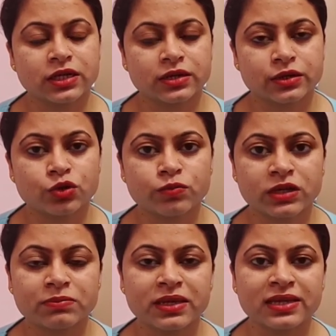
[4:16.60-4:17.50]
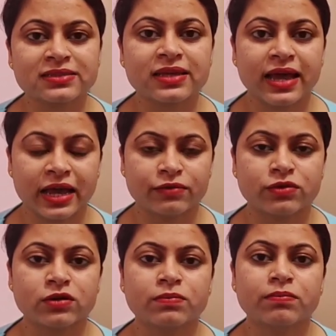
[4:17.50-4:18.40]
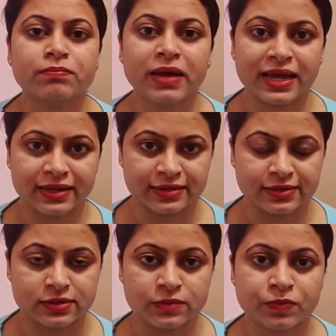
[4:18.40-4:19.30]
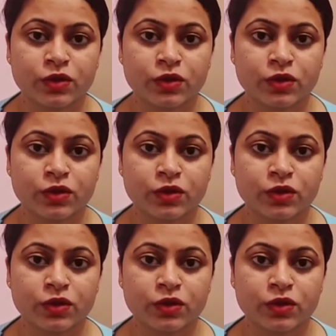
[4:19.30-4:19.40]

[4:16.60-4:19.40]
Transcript: human beings have a balance.